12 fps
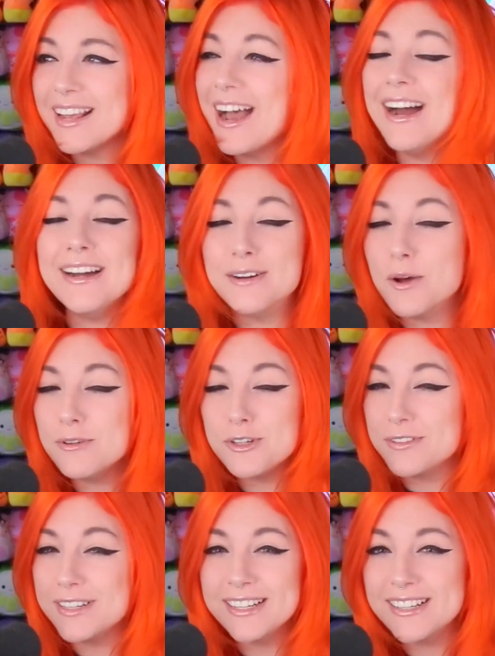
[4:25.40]
I know what you're
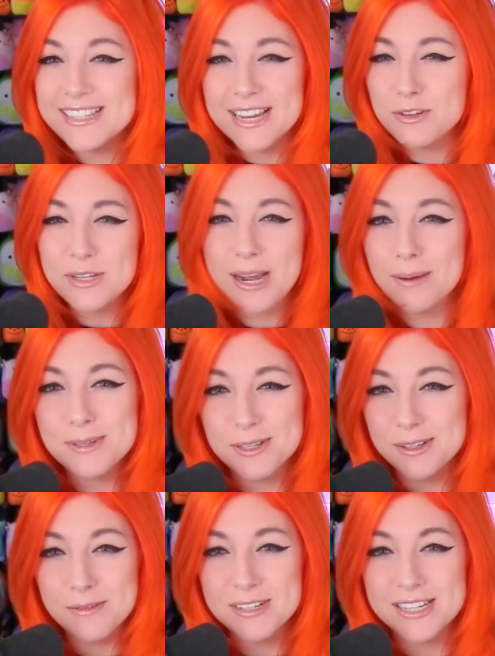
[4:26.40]
thinking, it sounds
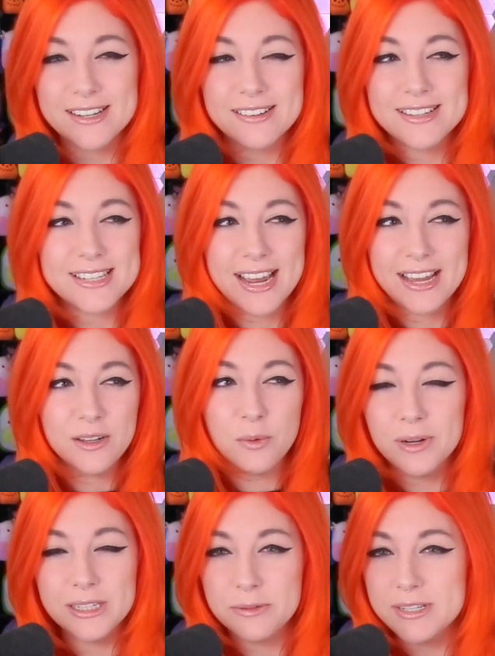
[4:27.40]
absolutely ridiculous. Kayla,
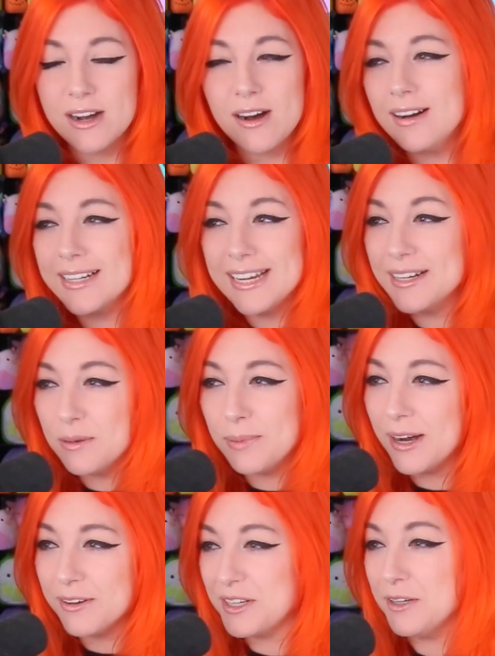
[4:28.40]
what are you talking
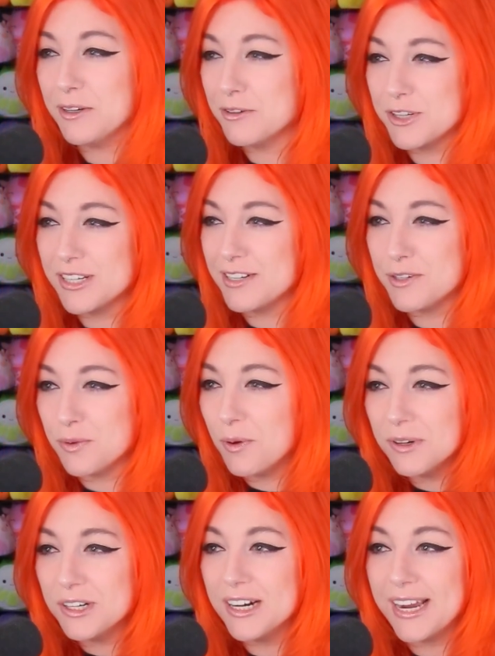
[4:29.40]
about? You usually do
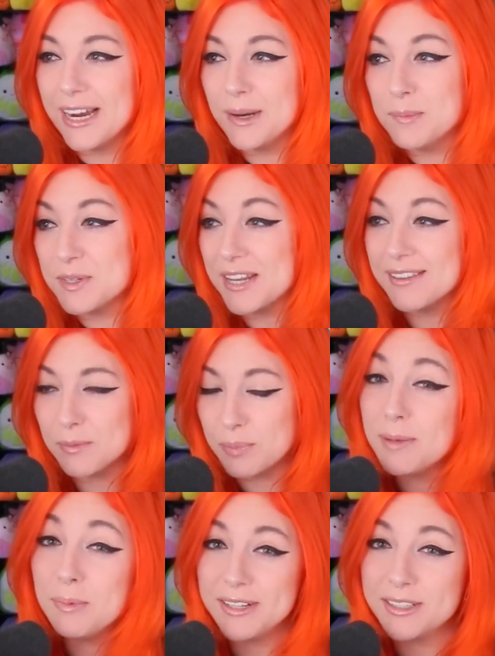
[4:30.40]
horror games. The
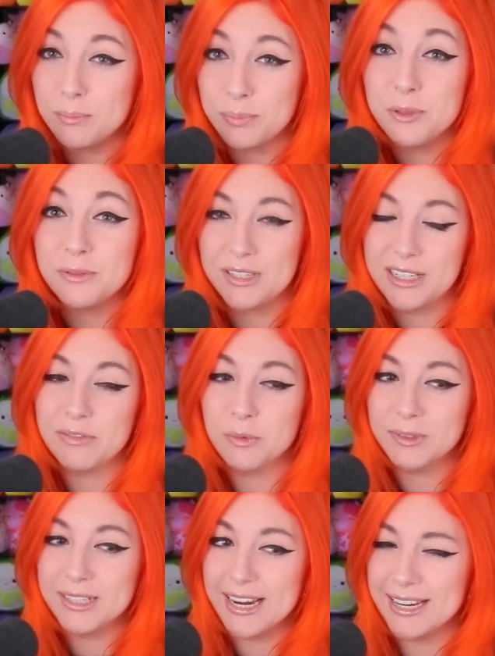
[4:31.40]
people at the booth even
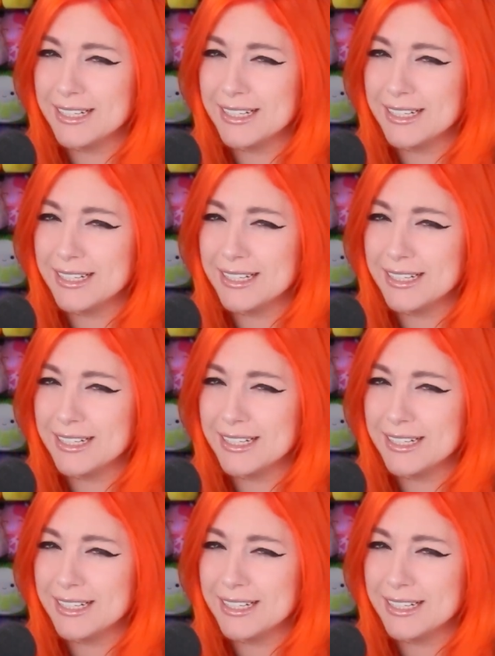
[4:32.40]
were like,